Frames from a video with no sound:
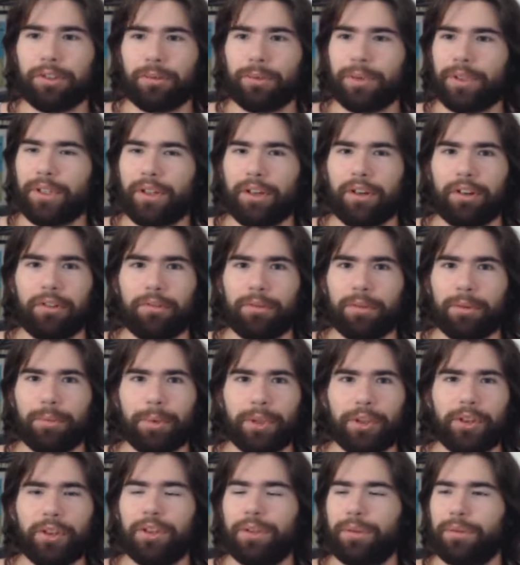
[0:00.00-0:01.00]
He's got over 1
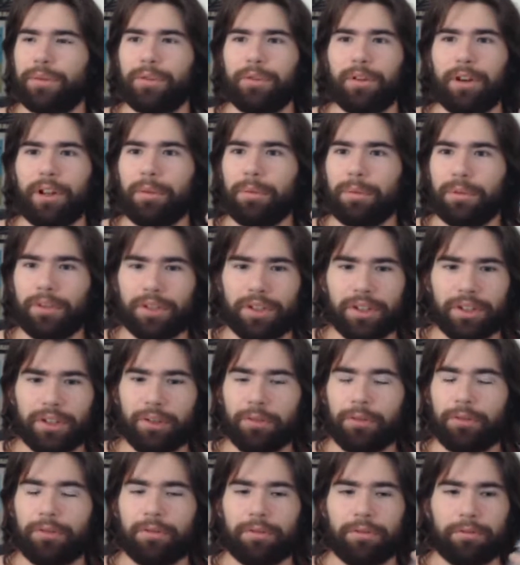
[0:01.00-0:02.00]
million subscribers. He's
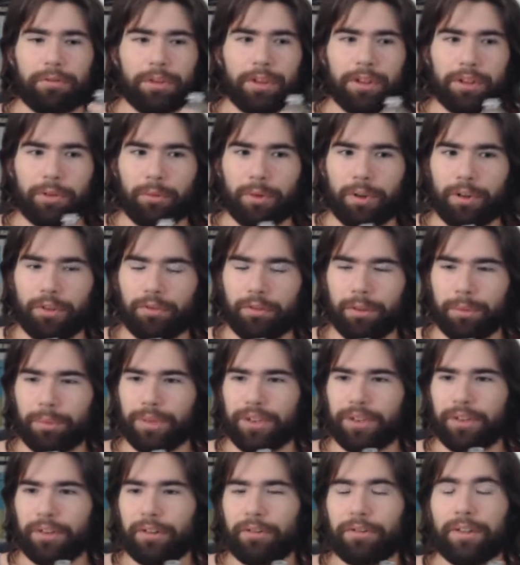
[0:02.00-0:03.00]
doing really well for
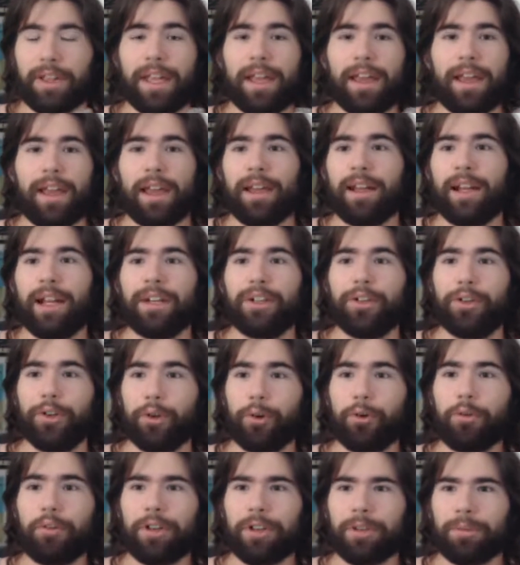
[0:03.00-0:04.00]
himself, and I
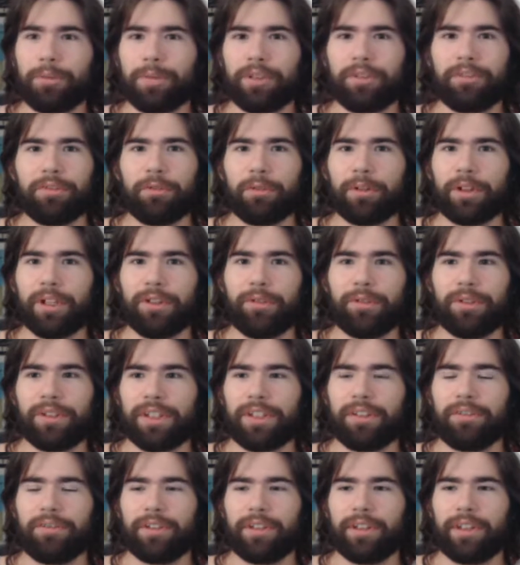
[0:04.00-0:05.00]
knew him before he was
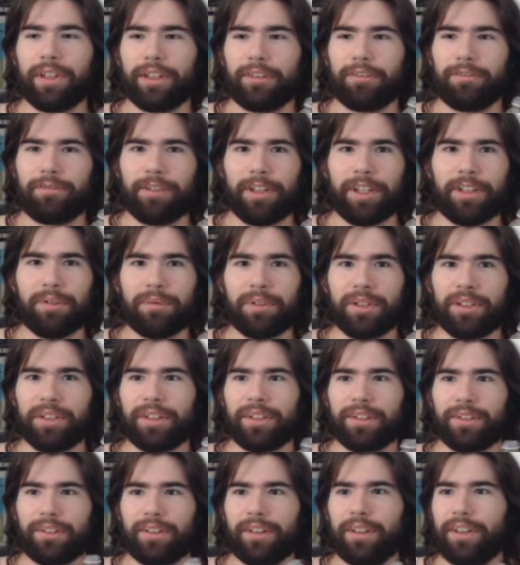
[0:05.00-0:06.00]
even like
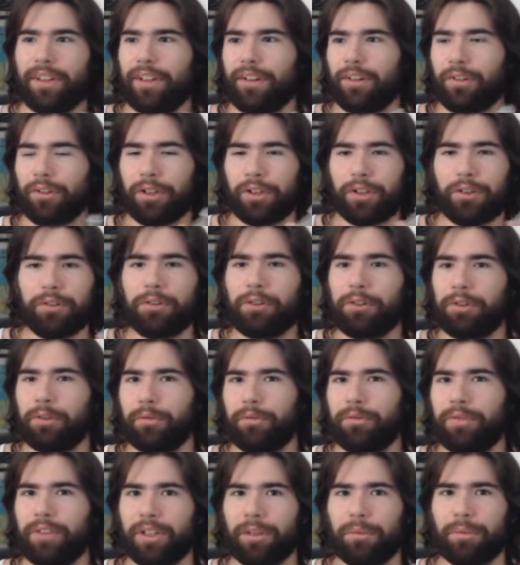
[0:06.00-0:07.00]
famous or YouTube
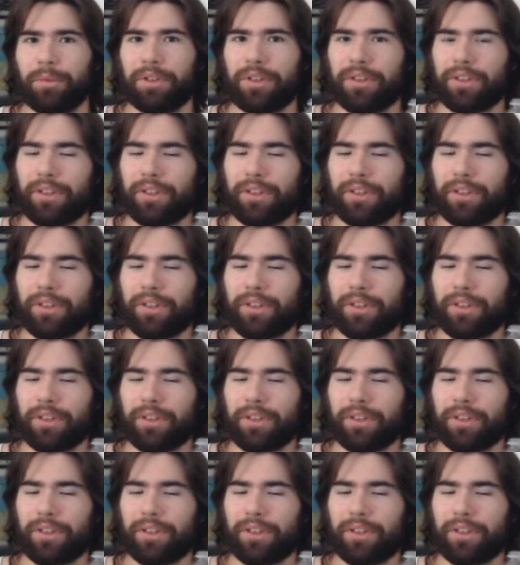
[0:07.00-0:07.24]
famous.